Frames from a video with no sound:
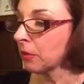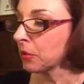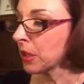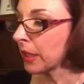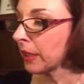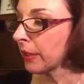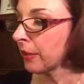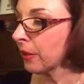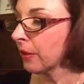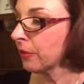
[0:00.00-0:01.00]
I will take
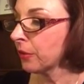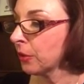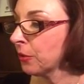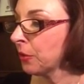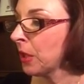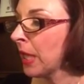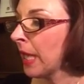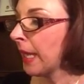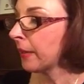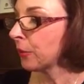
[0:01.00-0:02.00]
care of you
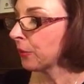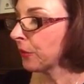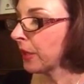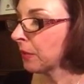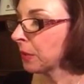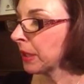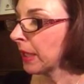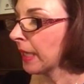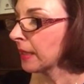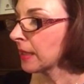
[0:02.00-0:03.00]
and your family
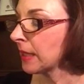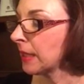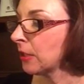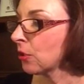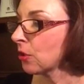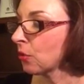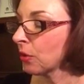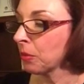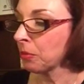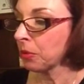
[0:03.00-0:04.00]
as each
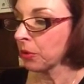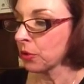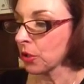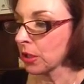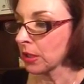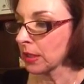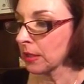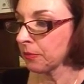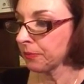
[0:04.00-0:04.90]
storm approaches.